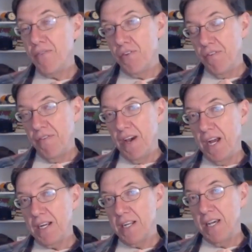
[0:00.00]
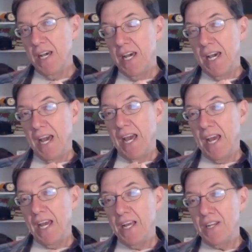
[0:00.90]
after the fact,
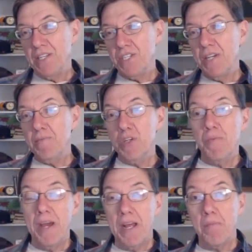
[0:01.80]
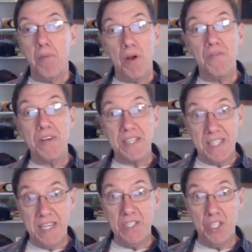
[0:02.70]
and it seemed to make perfect
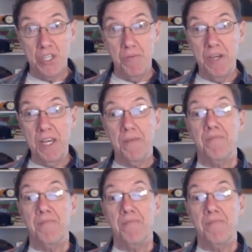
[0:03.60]
sense to me.